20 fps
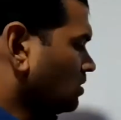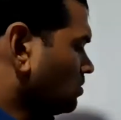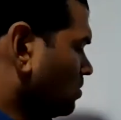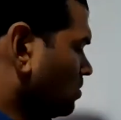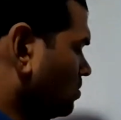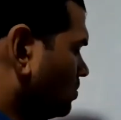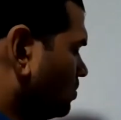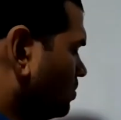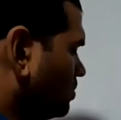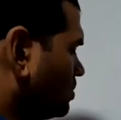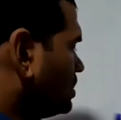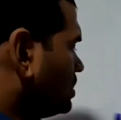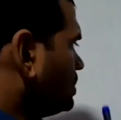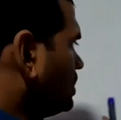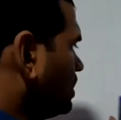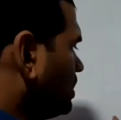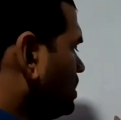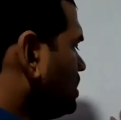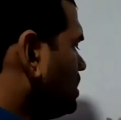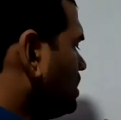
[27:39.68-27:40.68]
row
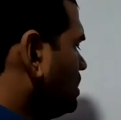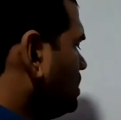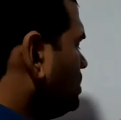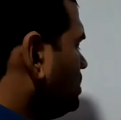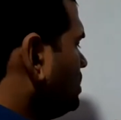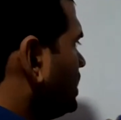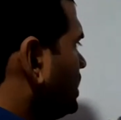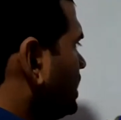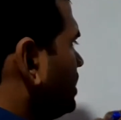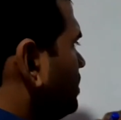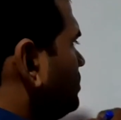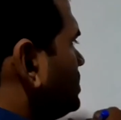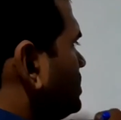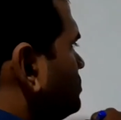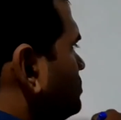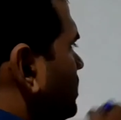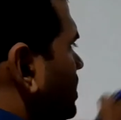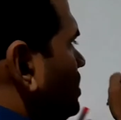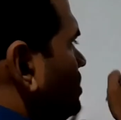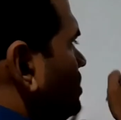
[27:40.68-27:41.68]
here in
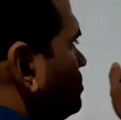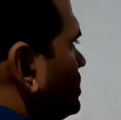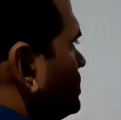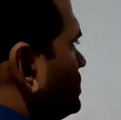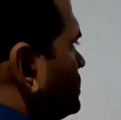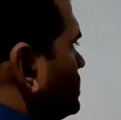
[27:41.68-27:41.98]
database management